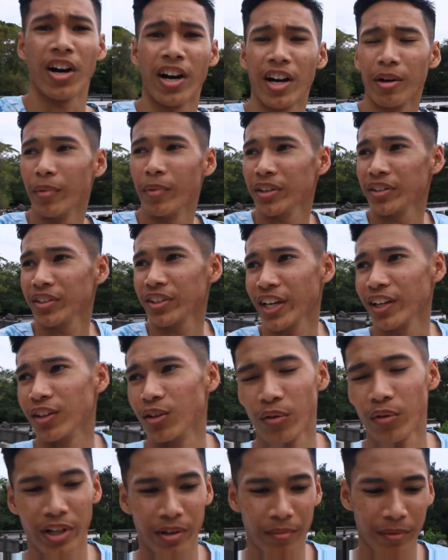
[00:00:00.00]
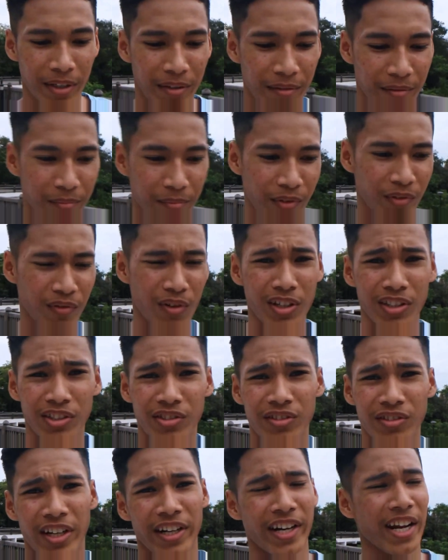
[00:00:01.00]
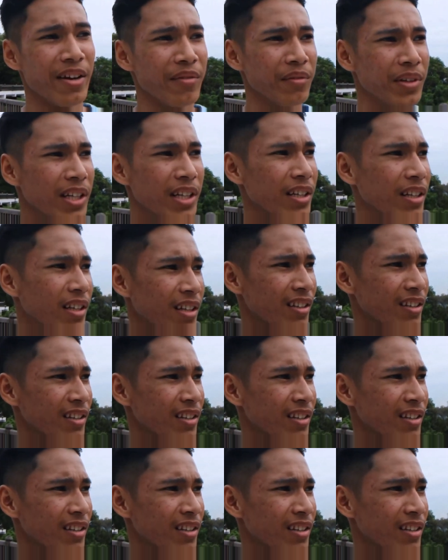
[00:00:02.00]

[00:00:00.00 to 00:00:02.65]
Alright, I better get going man before it's rained heavily.